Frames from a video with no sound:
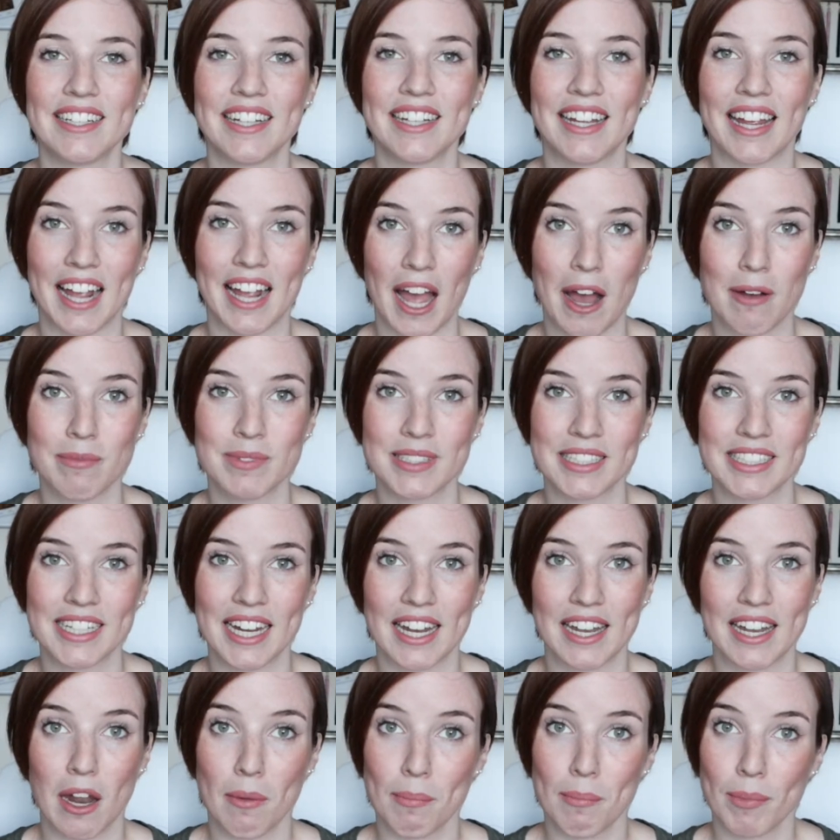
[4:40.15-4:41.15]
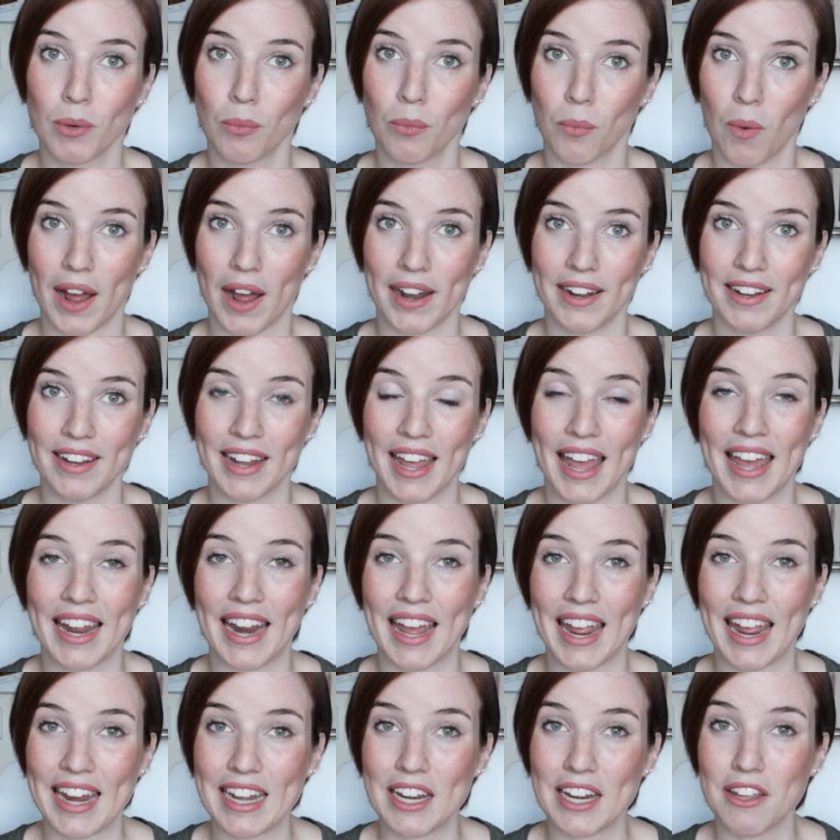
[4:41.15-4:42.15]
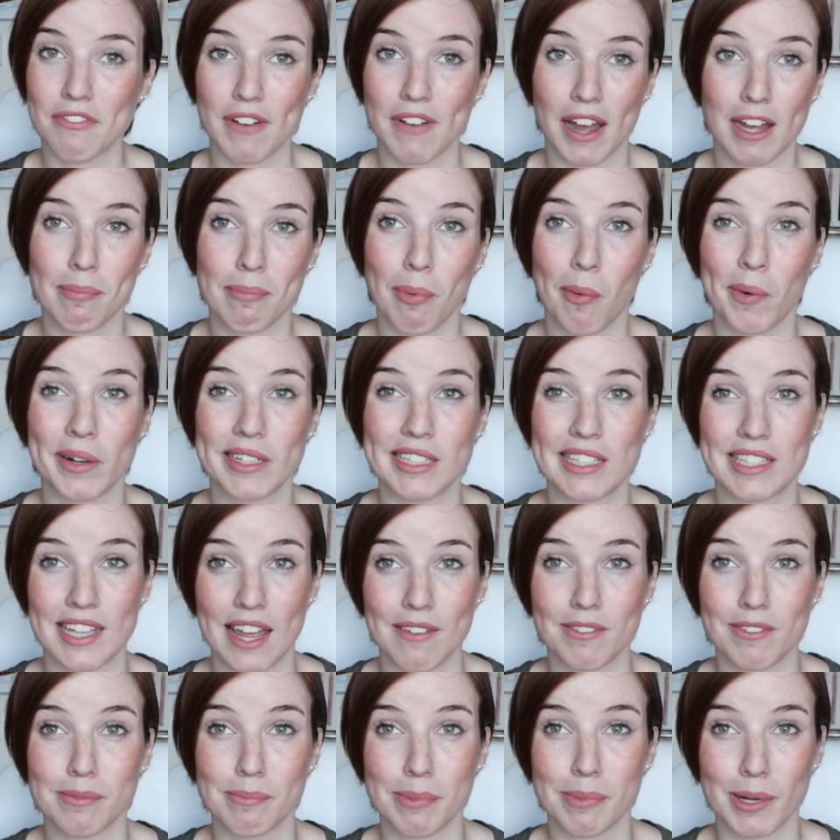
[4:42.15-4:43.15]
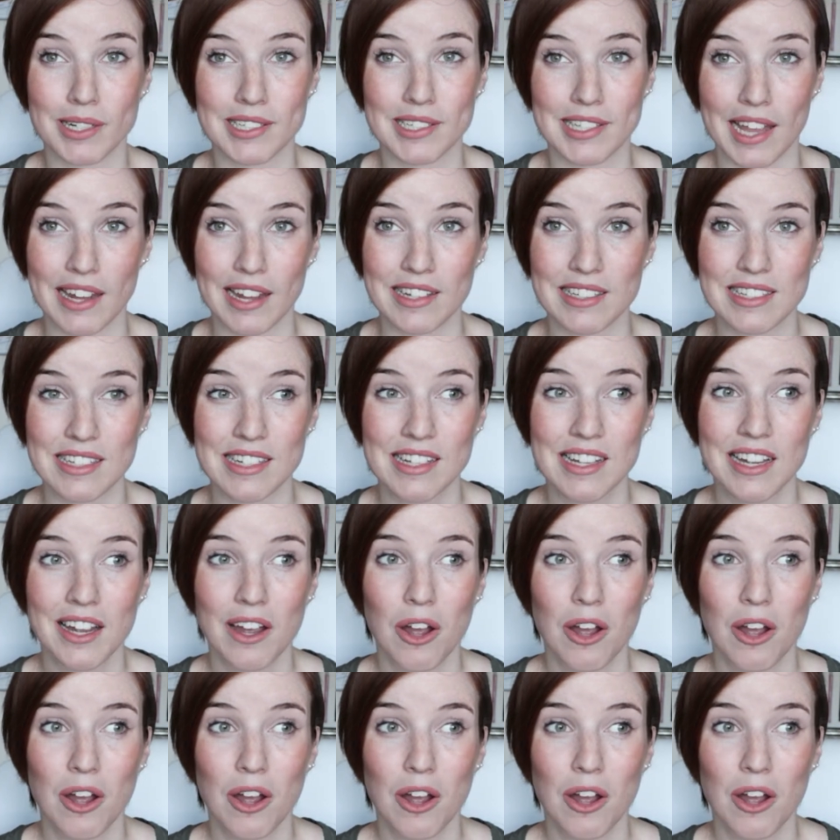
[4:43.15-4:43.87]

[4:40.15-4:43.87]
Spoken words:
It comes in at #1 at 85.7%,